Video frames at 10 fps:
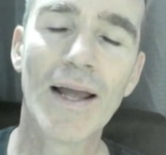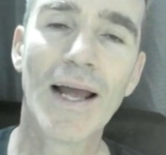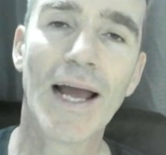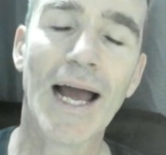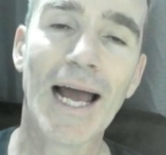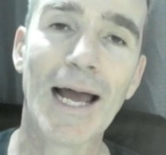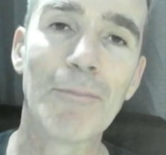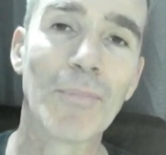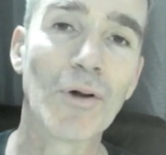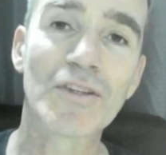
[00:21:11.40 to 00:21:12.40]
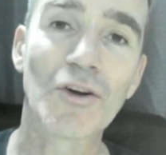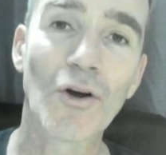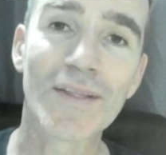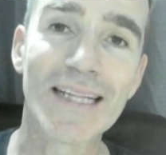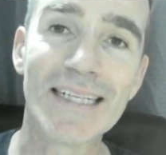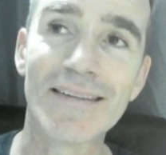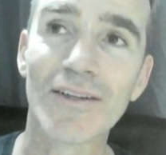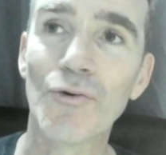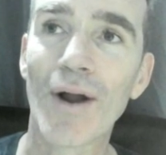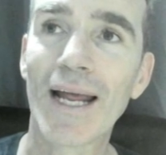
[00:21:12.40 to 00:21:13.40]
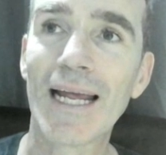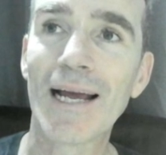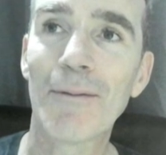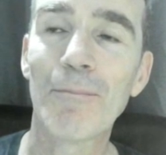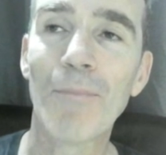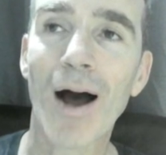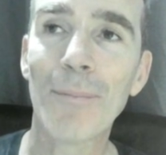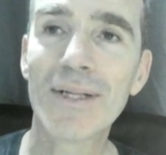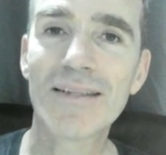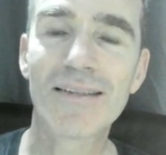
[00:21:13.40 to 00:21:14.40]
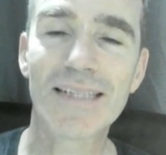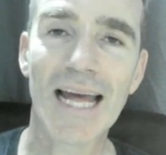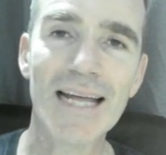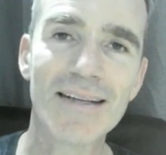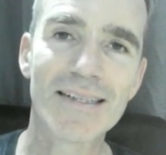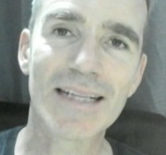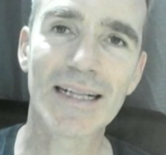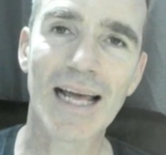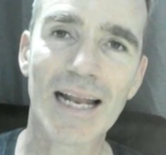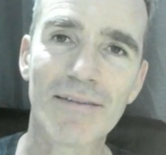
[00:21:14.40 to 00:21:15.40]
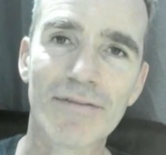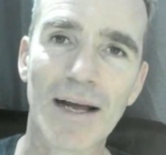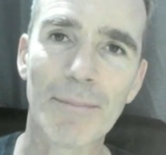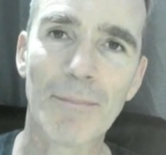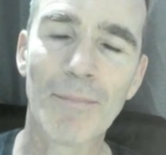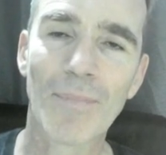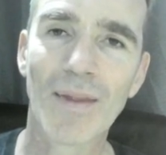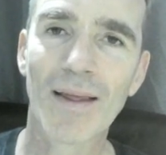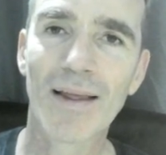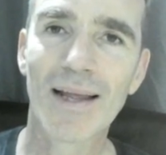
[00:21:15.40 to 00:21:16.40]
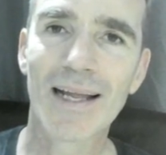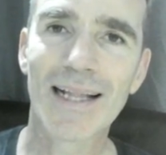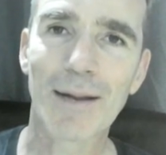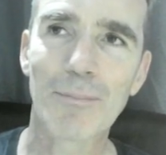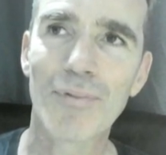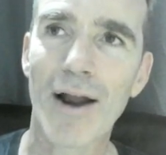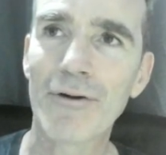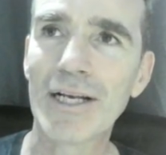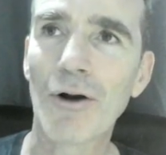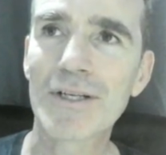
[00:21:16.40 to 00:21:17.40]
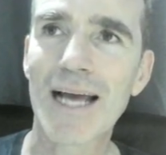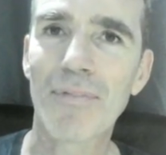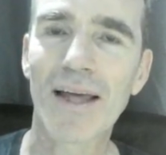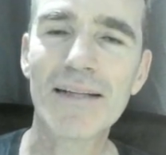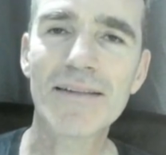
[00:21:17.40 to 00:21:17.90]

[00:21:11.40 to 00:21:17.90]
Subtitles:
We also got these grey marmots there, these little kind of like prairie dog type things.